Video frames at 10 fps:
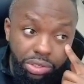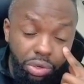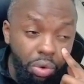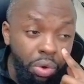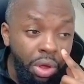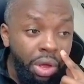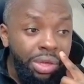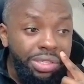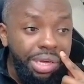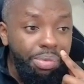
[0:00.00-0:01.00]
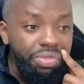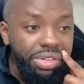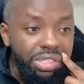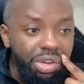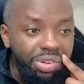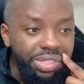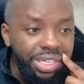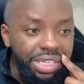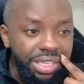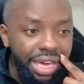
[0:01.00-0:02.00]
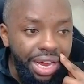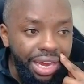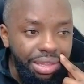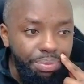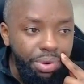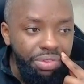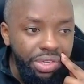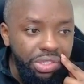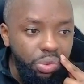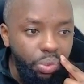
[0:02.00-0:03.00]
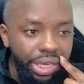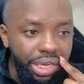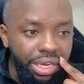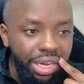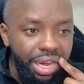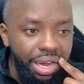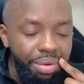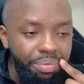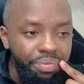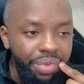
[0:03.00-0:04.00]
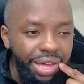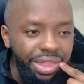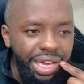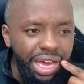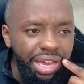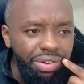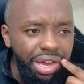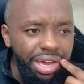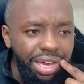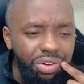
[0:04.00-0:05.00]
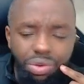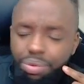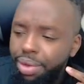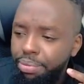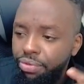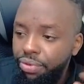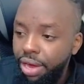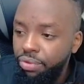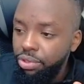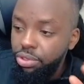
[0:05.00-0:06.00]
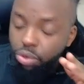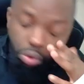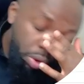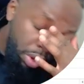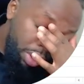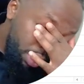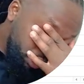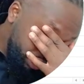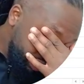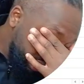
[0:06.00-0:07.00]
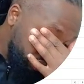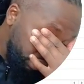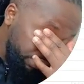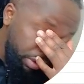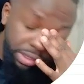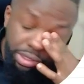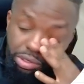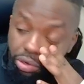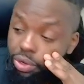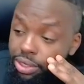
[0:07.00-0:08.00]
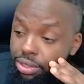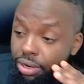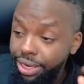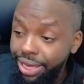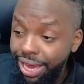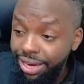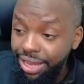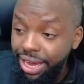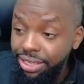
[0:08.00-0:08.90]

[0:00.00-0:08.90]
So some of these losses, like the previous week, I think I took maybe 5 or so consecutive losses on US 30, and that